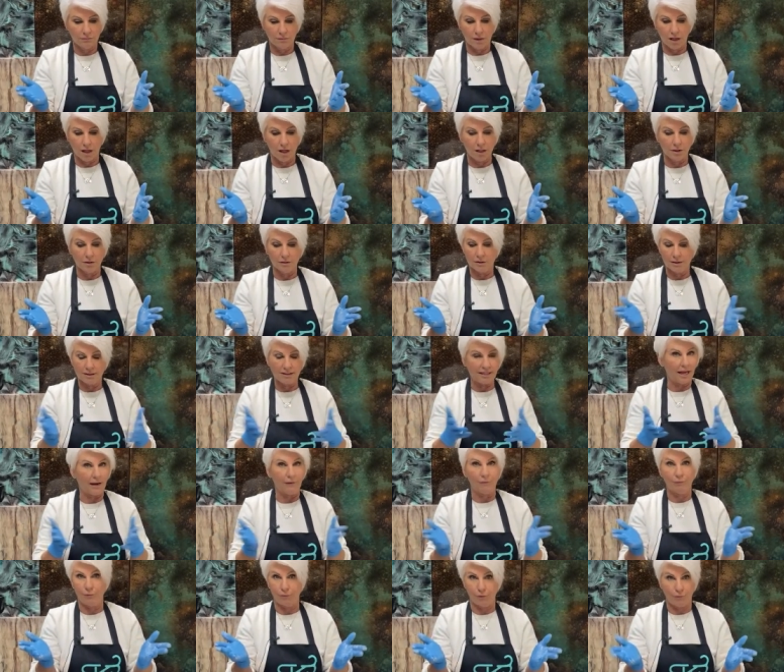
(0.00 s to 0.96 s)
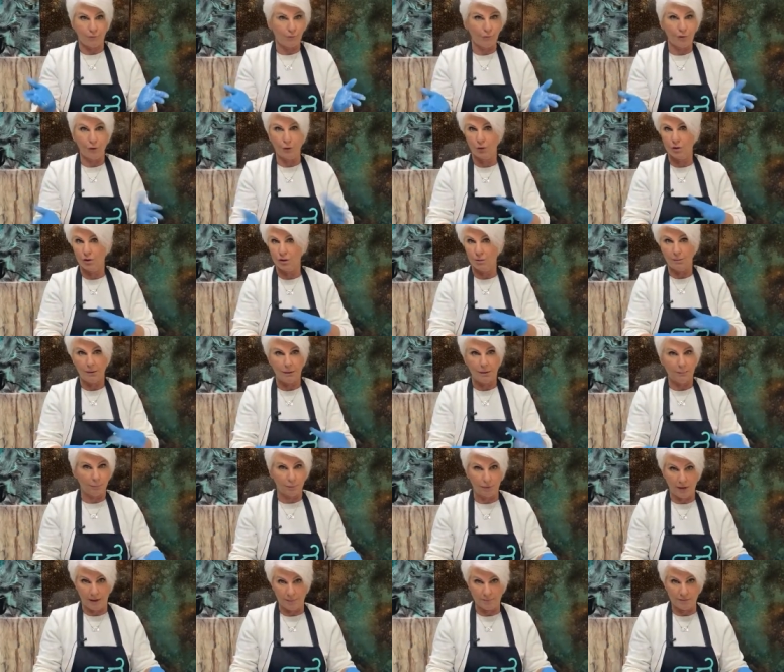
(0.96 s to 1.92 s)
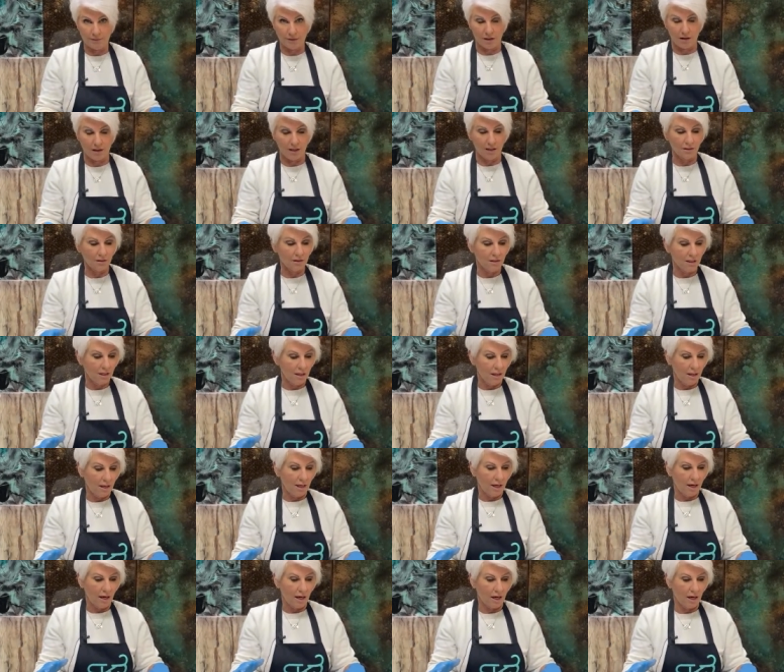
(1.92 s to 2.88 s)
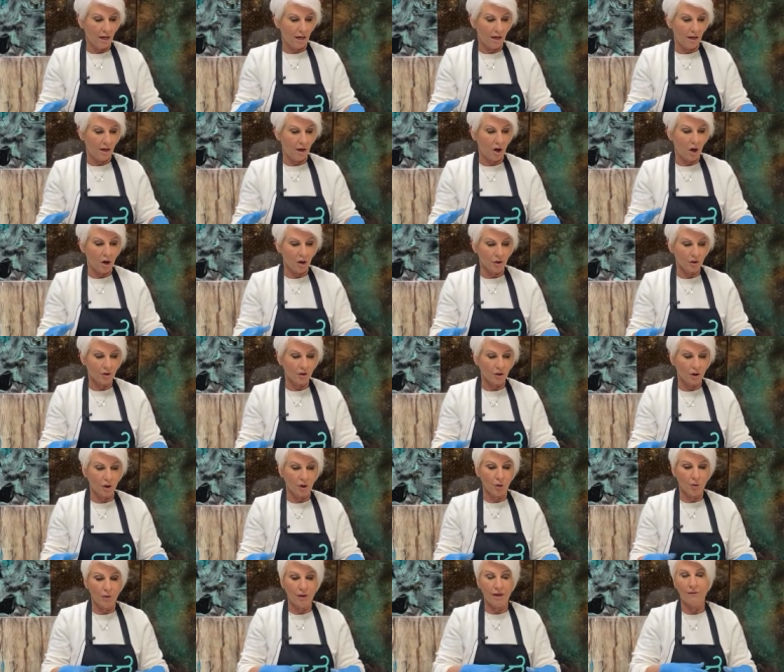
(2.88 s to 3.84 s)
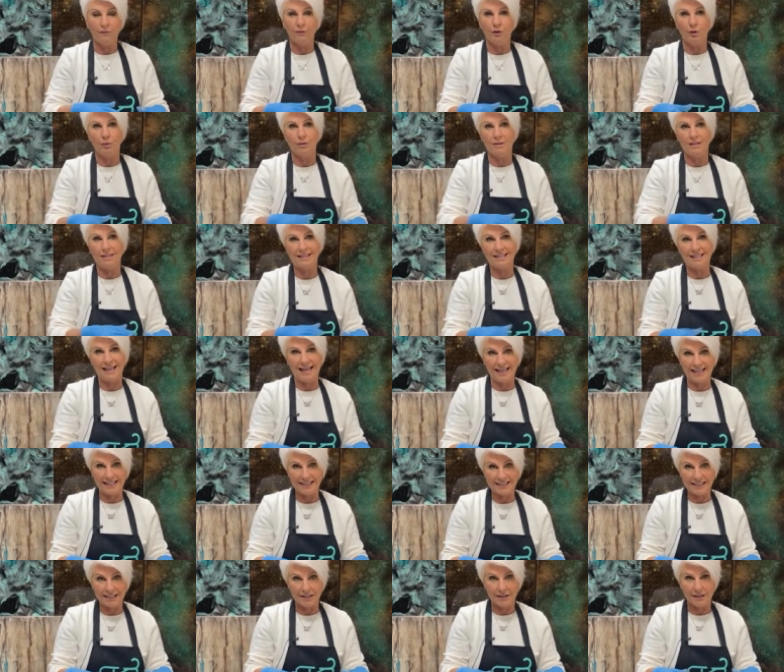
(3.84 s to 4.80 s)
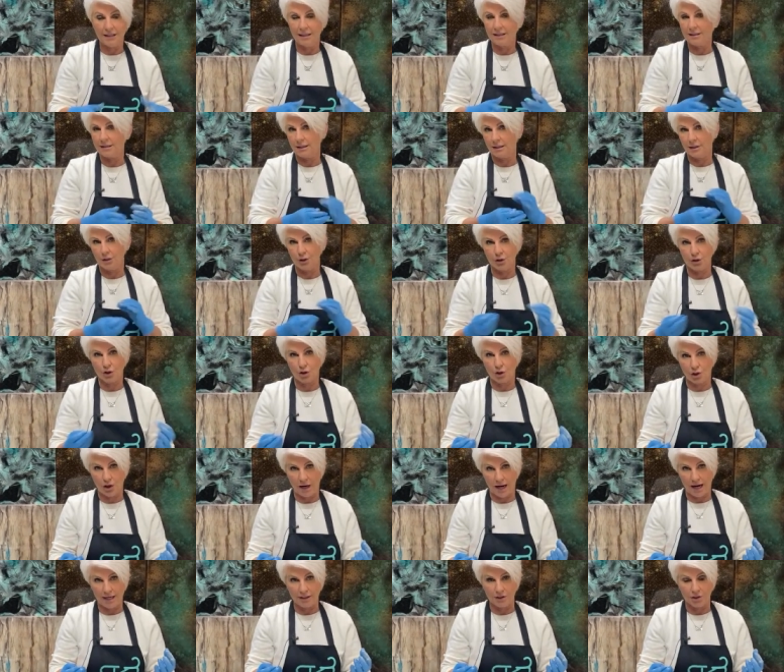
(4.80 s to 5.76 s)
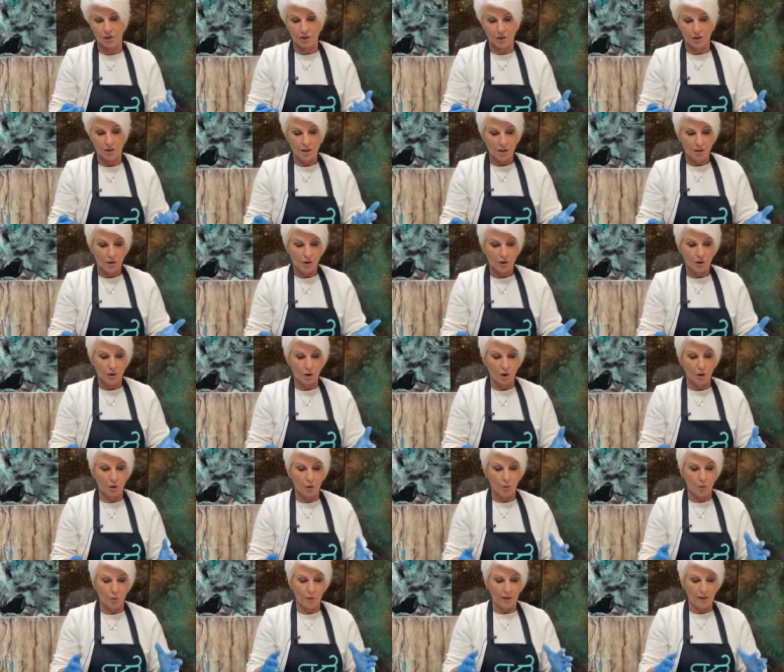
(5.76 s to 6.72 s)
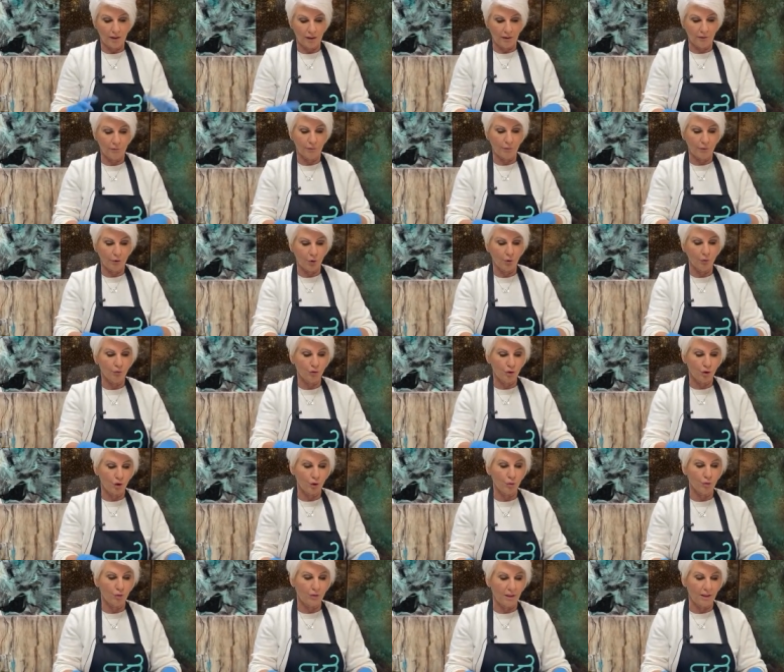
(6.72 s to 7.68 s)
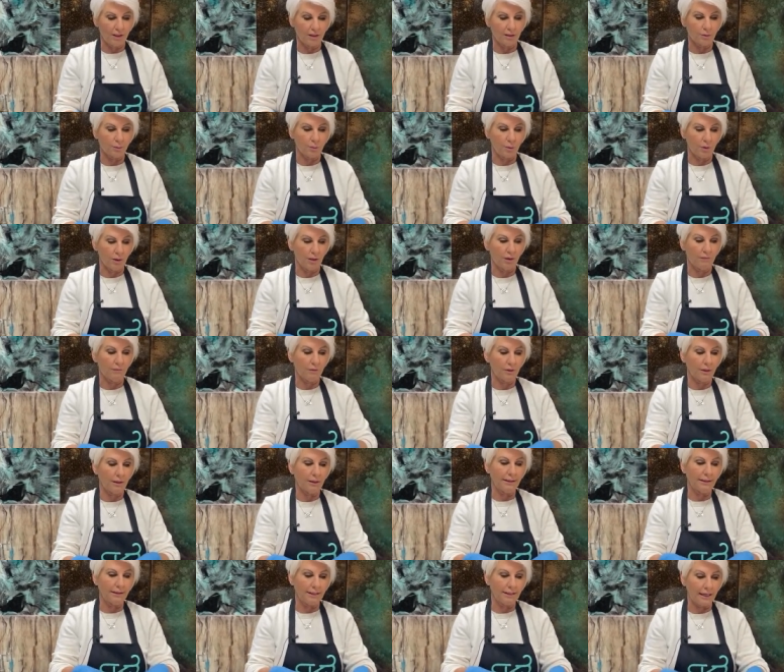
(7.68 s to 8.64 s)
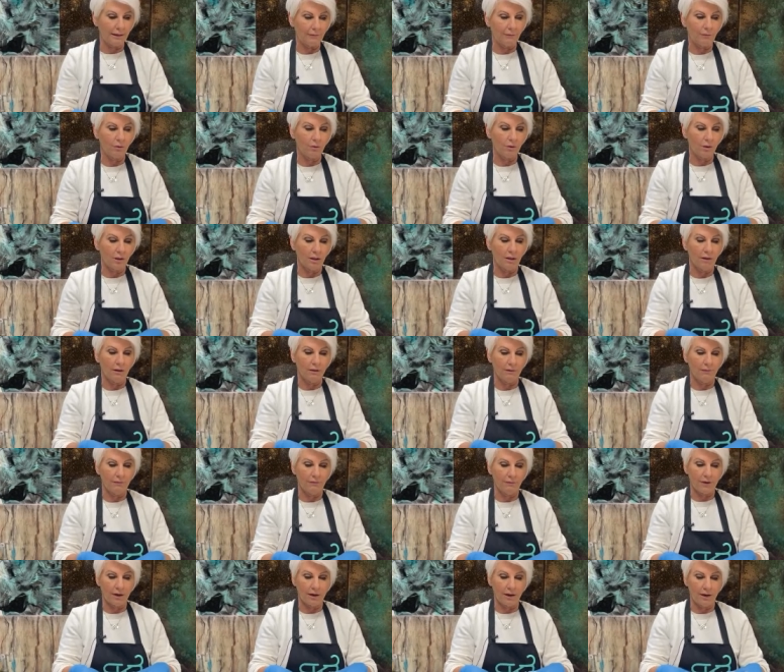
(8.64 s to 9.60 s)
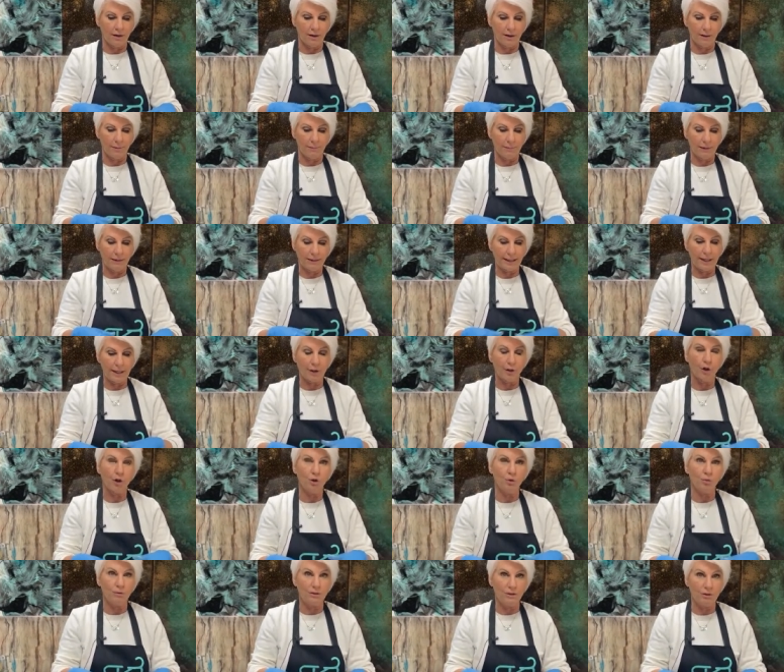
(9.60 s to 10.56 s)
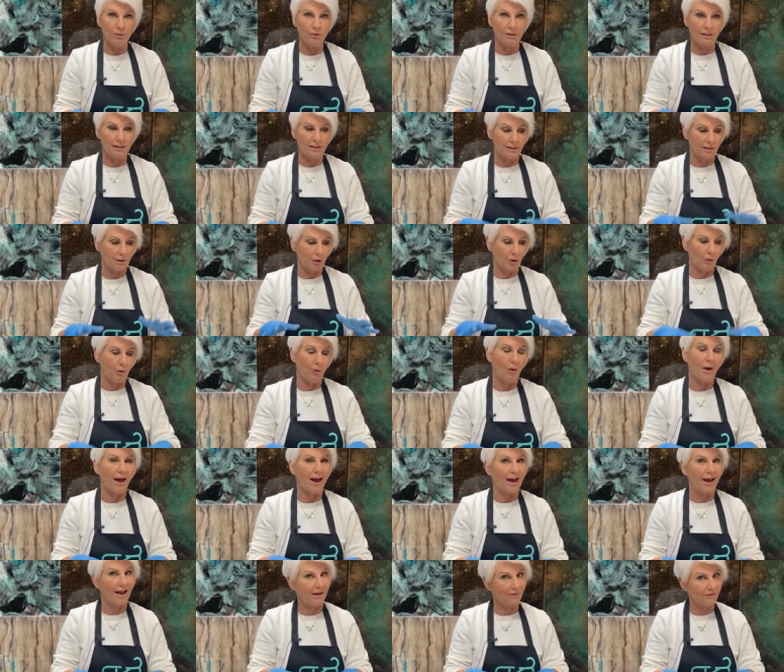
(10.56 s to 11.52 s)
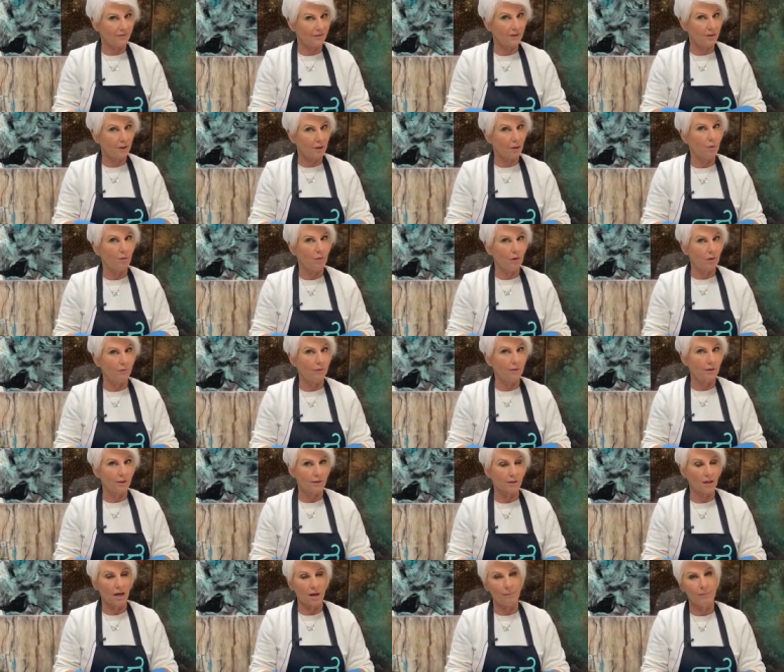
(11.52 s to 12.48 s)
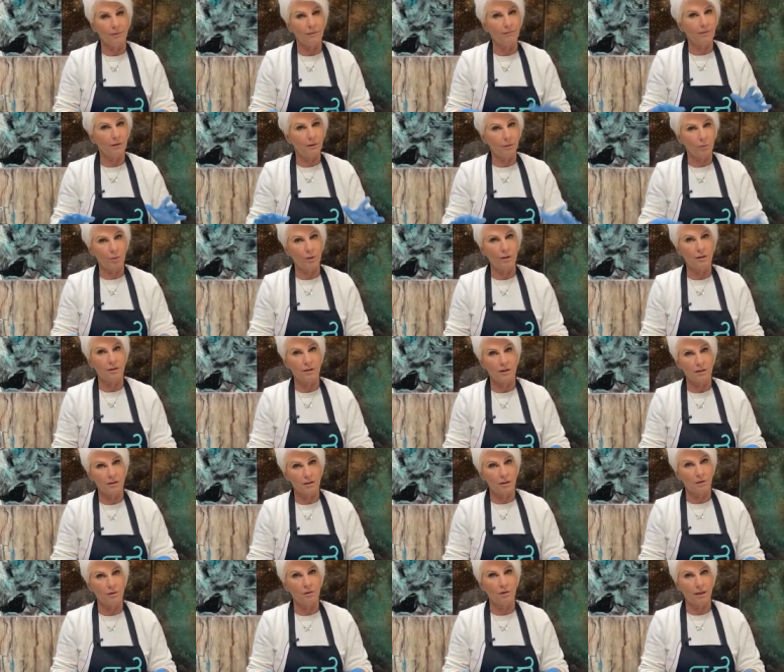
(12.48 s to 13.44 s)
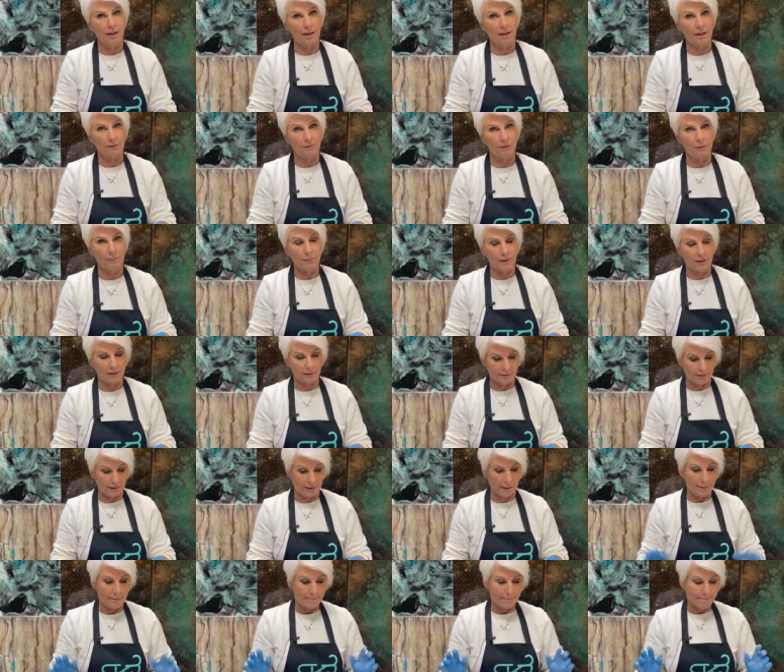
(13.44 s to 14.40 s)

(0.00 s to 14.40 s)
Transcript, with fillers: unsafe for food to be prepped on. Uh, also, if you sand it, it's going to scratch. So if you do this, whatever level of uh, layer you do this in, you have to go over the top of it with another layer of epoxy.